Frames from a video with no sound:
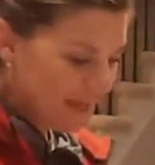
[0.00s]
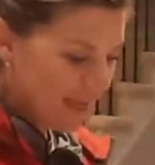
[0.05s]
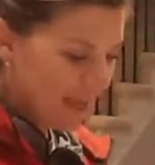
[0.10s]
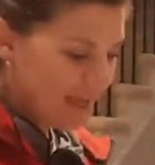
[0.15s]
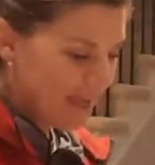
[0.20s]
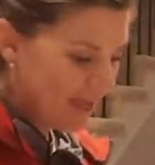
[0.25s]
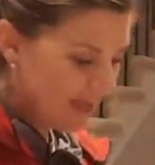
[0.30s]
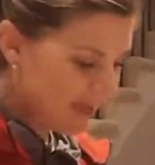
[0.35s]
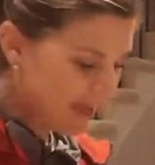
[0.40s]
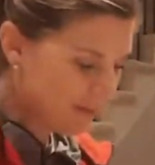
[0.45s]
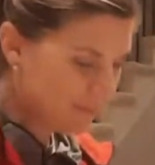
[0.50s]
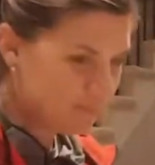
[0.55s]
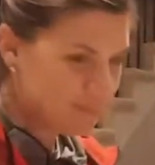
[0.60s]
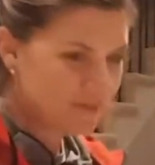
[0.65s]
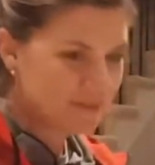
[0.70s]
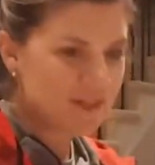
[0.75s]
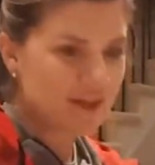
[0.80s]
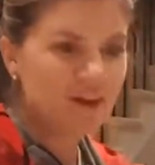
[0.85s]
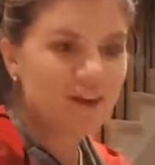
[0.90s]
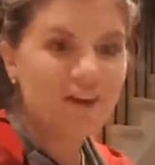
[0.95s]

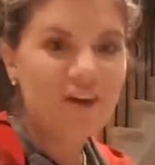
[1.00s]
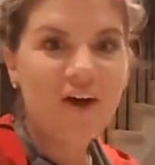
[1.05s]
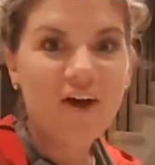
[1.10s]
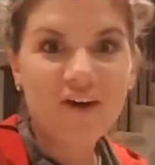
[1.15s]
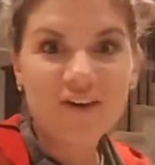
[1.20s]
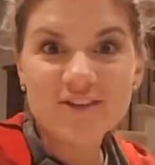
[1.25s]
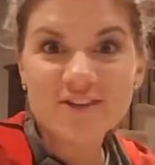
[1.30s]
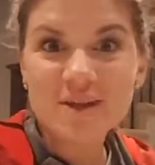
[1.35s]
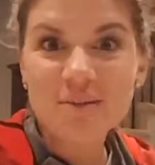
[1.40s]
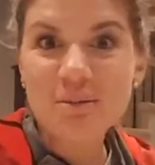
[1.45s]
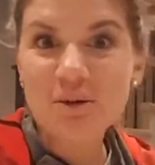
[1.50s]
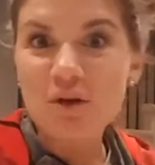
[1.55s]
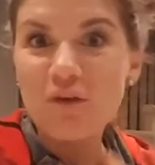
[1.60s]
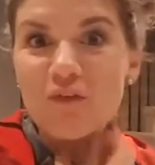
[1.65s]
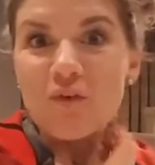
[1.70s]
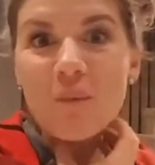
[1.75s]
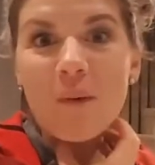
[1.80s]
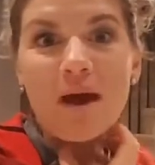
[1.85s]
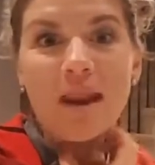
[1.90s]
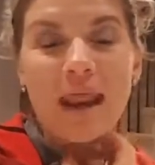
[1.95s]
lips. There you go. So let me know if
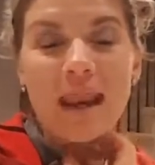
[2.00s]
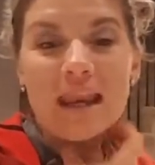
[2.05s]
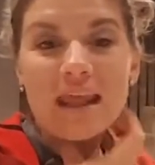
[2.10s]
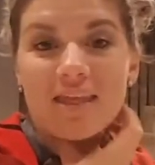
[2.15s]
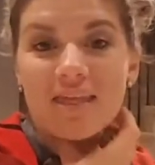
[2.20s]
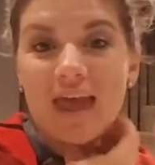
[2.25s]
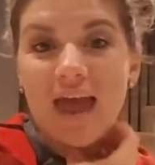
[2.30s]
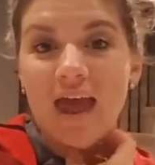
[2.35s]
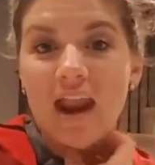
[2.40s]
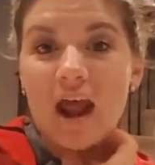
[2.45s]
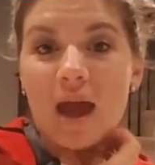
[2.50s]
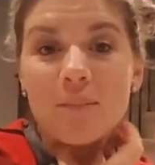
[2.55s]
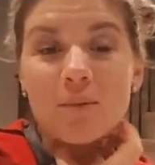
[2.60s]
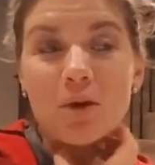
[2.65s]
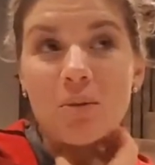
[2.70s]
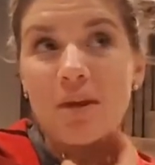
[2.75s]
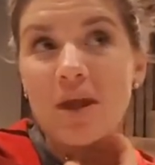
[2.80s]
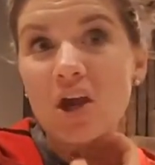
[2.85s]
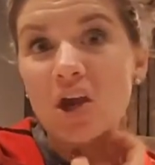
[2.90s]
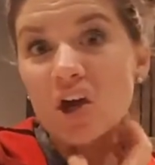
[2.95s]
you want any of that. I'm
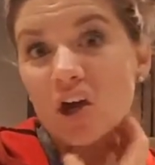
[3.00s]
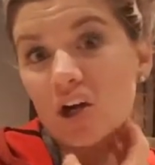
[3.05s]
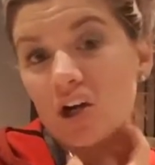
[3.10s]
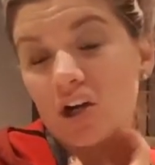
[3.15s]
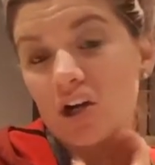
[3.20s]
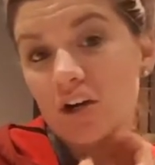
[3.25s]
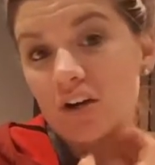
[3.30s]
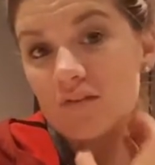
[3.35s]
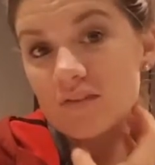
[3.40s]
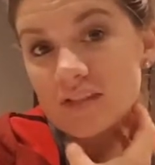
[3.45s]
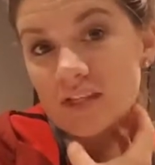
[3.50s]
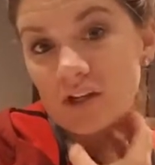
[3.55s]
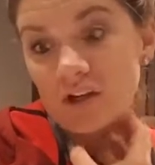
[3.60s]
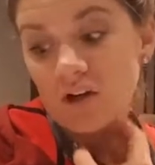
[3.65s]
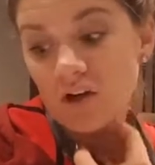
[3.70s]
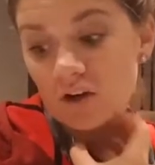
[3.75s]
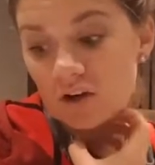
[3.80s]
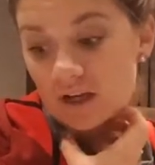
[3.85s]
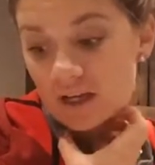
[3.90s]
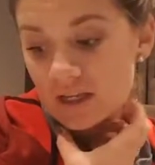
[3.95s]
going to be at Curves in
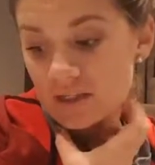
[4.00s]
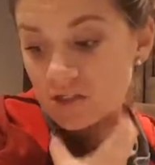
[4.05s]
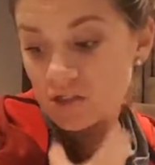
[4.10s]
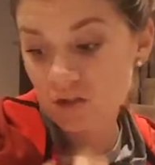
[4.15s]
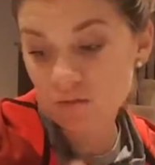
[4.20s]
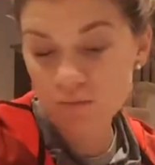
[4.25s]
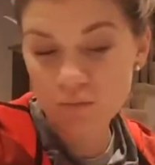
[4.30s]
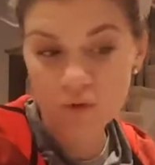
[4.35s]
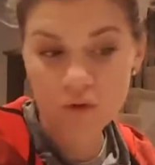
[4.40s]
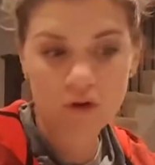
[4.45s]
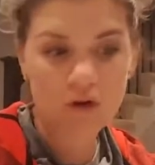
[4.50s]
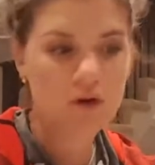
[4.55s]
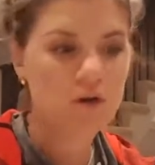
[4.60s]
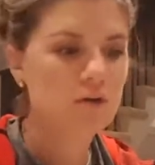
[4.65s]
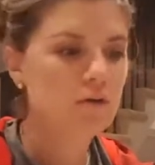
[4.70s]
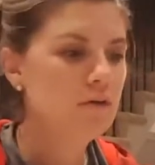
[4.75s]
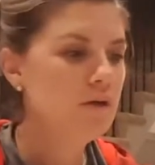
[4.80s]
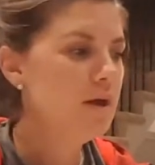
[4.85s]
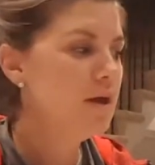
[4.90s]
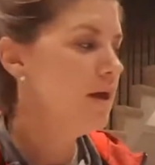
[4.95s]
Curtis
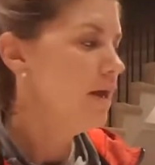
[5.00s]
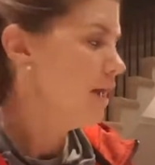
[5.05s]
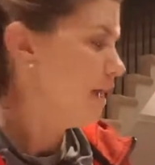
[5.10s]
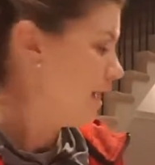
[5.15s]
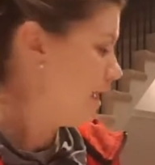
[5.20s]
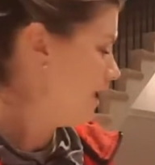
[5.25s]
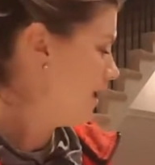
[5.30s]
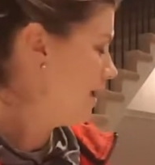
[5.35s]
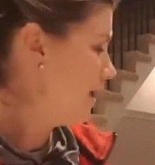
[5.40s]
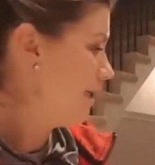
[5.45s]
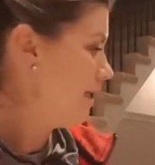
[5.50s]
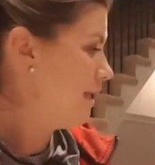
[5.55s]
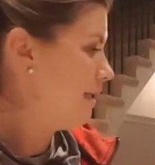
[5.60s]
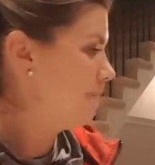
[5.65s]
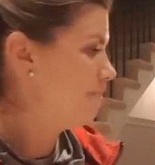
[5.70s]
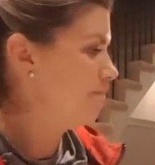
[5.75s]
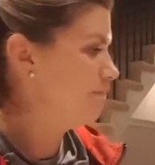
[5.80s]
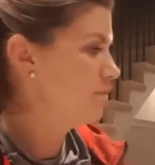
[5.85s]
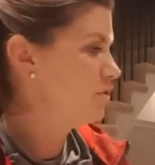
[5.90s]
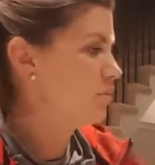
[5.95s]
tomorrow.
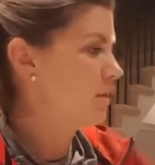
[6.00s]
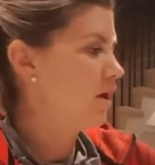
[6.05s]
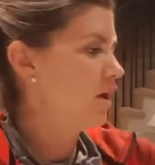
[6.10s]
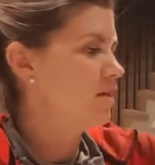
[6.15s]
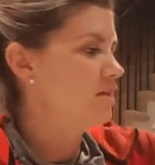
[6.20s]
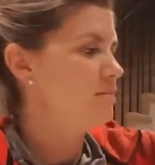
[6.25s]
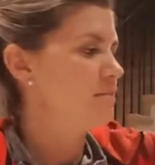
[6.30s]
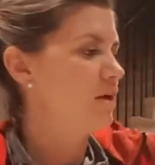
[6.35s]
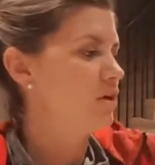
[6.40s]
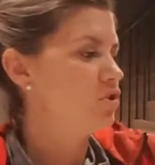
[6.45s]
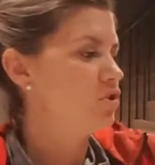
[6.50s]
Um, so I got some